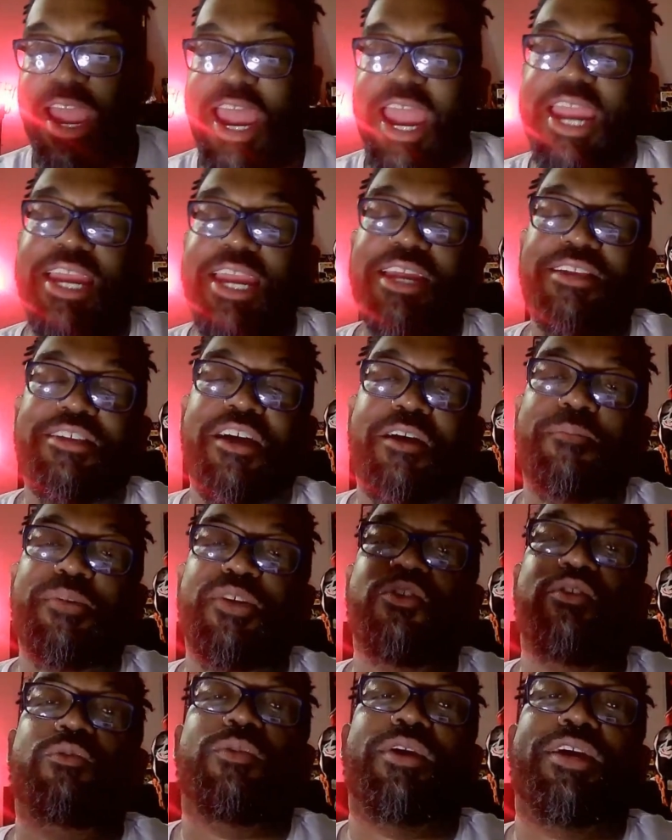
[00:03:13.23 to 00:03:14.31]

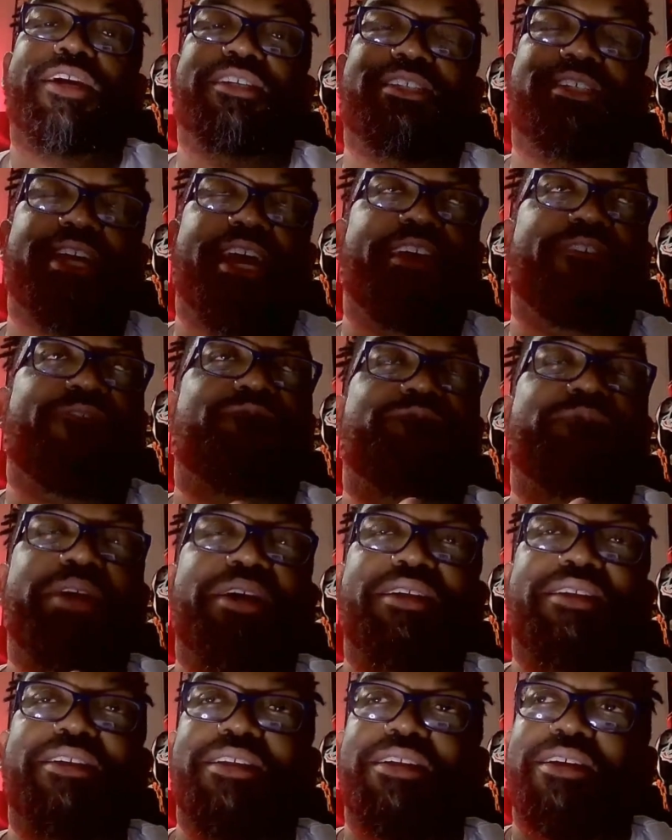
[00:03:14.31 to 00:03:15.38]
AEW and Ricochet
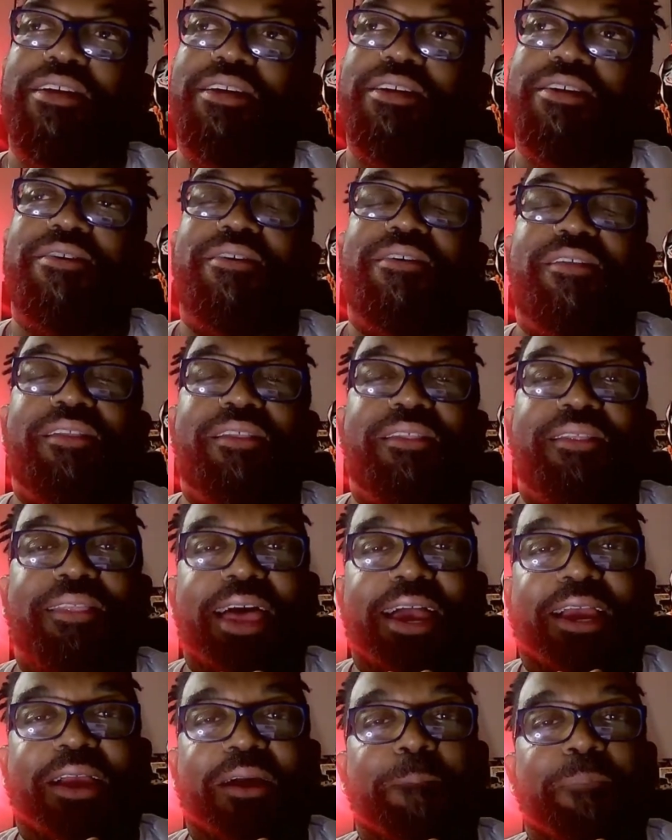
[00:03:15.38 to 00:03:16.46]
fit
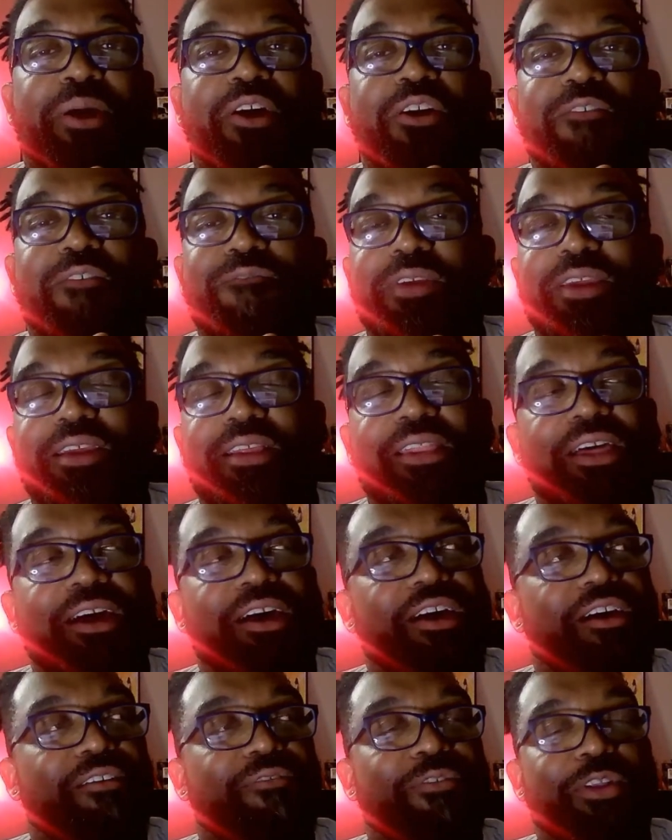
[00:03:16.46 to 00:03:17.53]
like a perfect
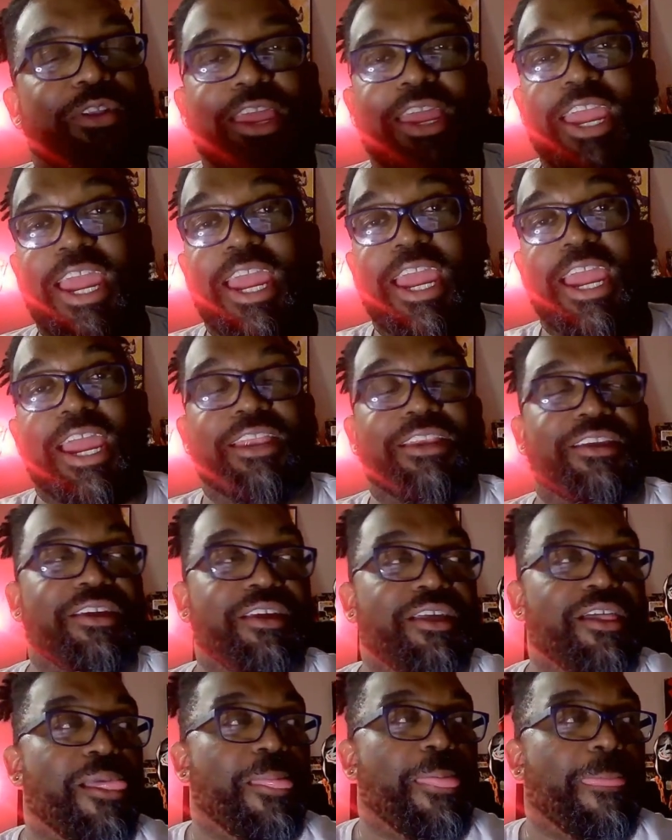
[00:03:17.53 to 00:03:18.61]
glove on a hand.
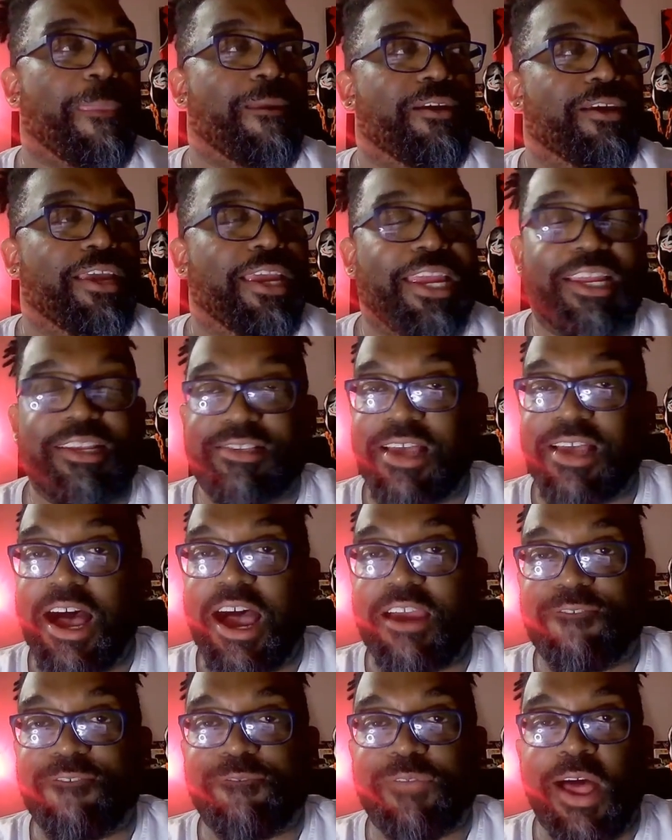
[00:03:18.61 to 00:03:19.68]
He's a
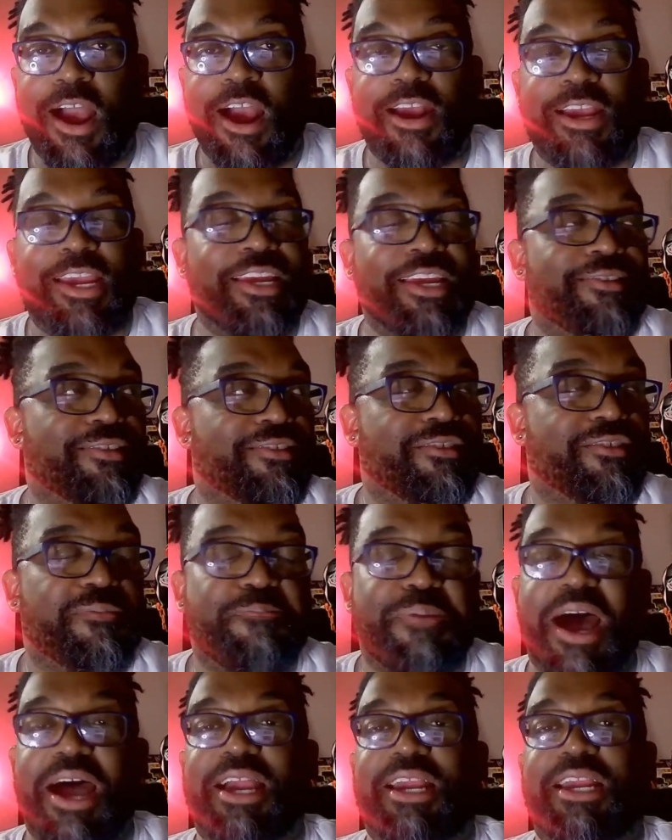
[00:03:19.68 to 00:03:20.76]
high flyer. He's a
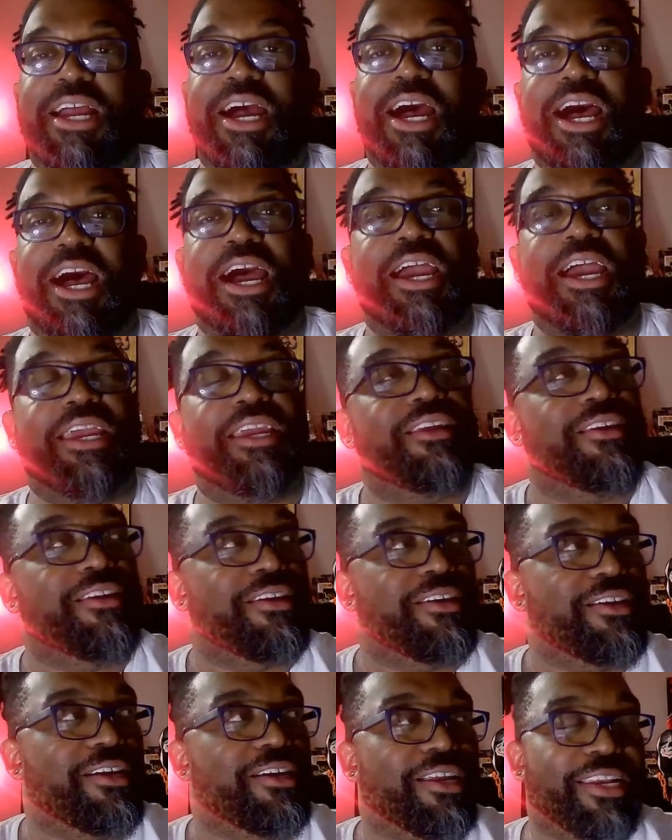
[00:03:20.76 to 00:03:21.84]
spot guy.
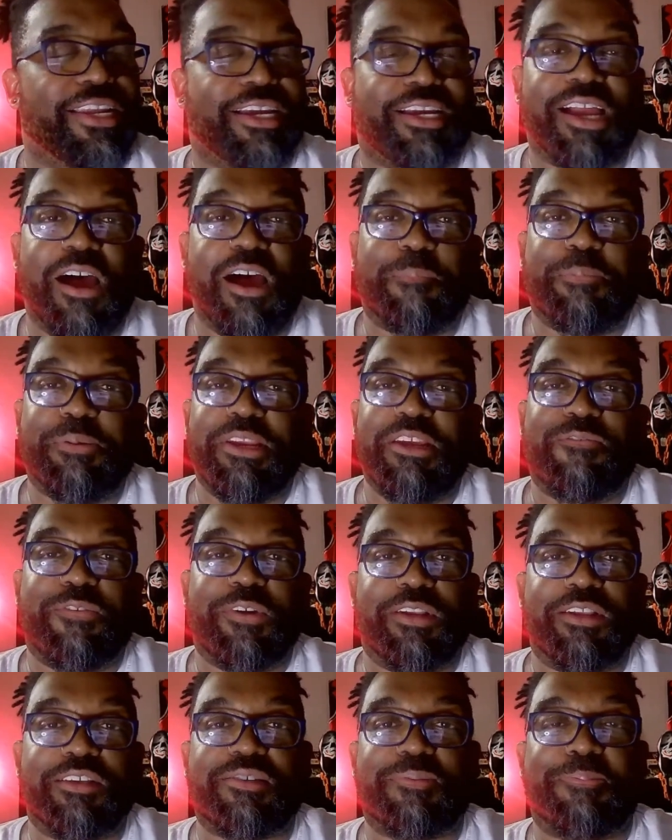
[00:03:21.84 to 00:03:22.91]
In a company
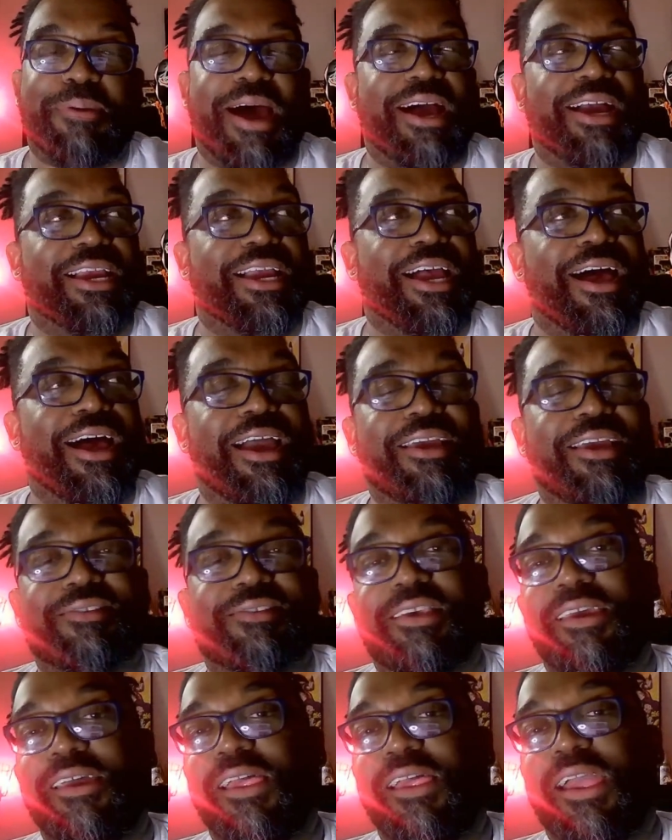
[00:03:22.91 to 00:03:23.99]
full of spot
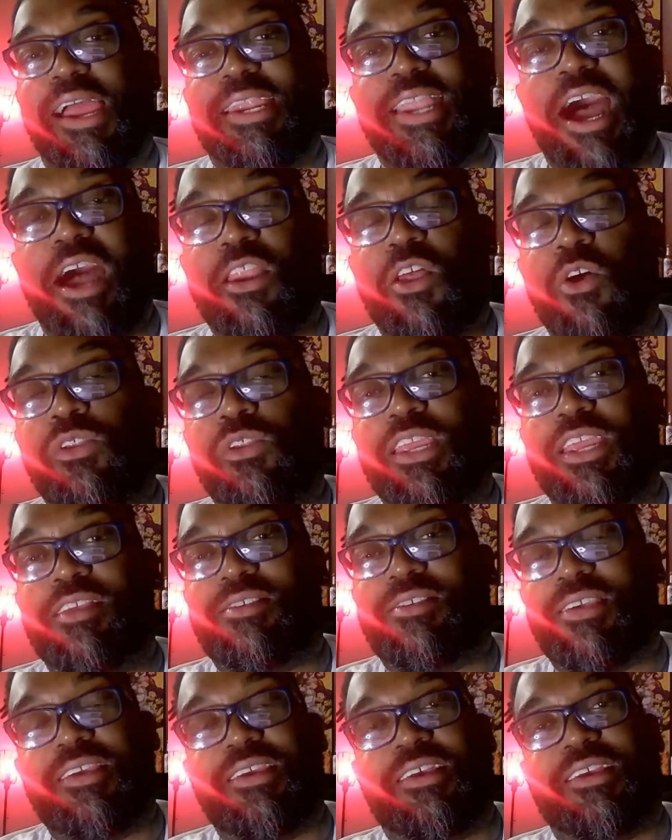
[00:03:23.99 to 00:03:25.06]
guys. And not only
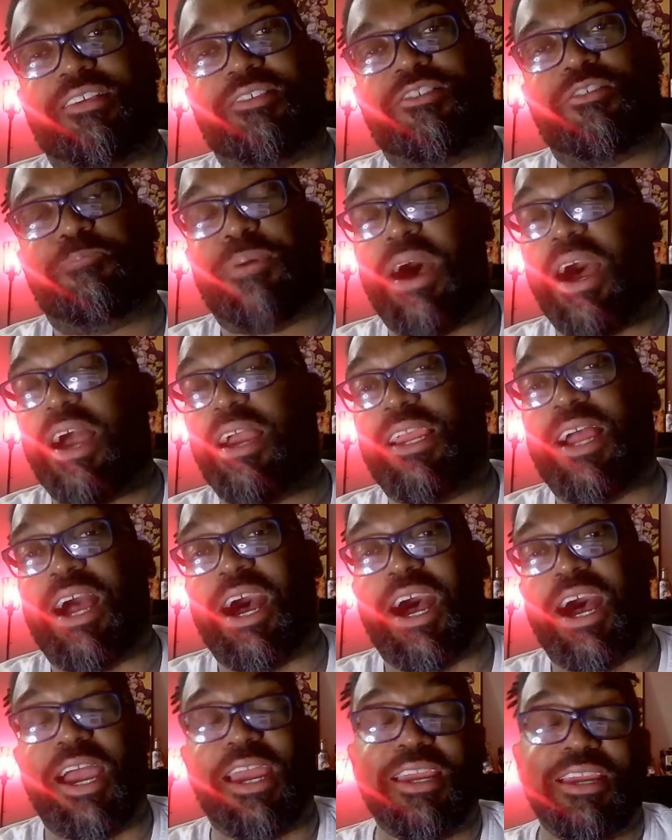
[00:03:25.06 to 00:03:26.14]
is he a spot
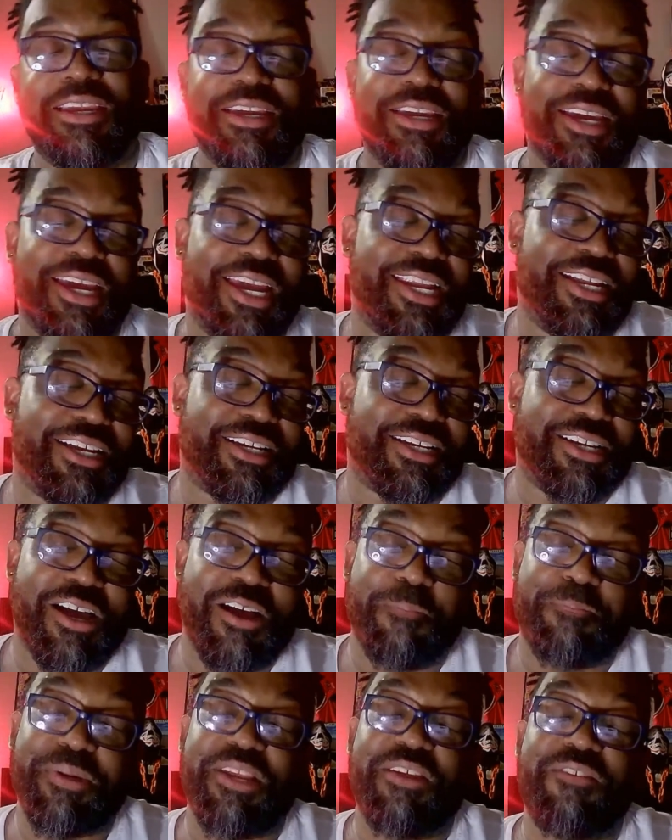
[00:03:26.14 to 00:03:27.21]
guy, in a
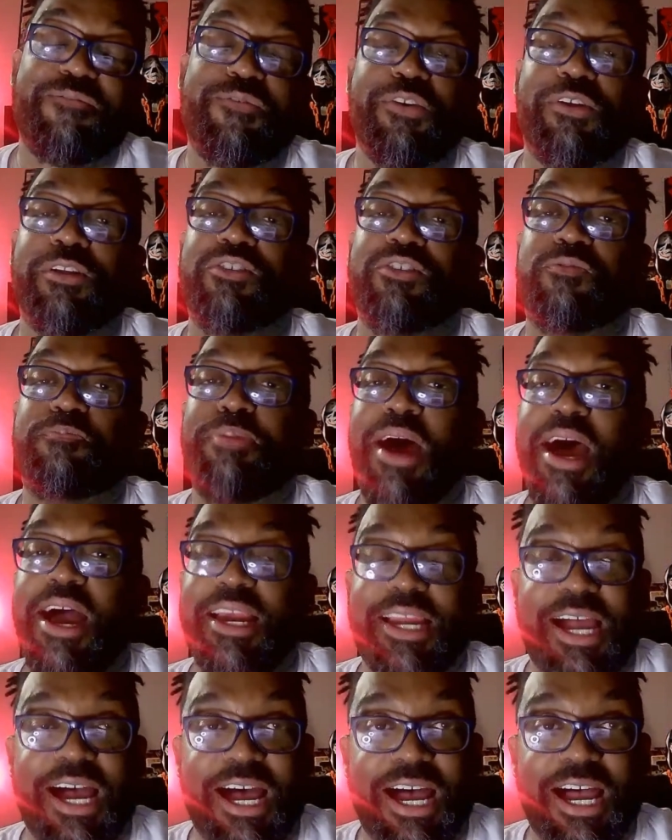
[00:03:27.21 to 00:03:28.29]
company full of
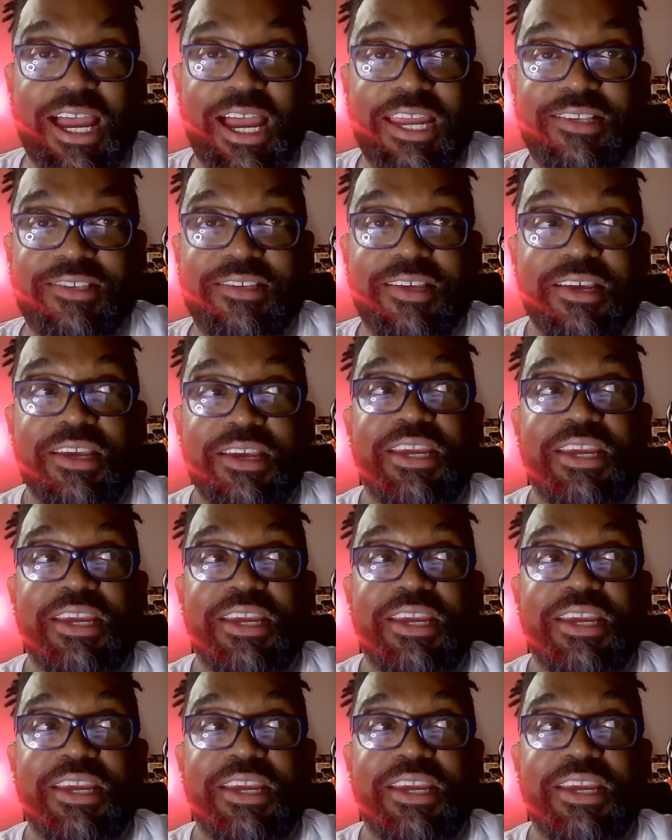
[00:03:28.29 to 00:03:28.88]
spot guys,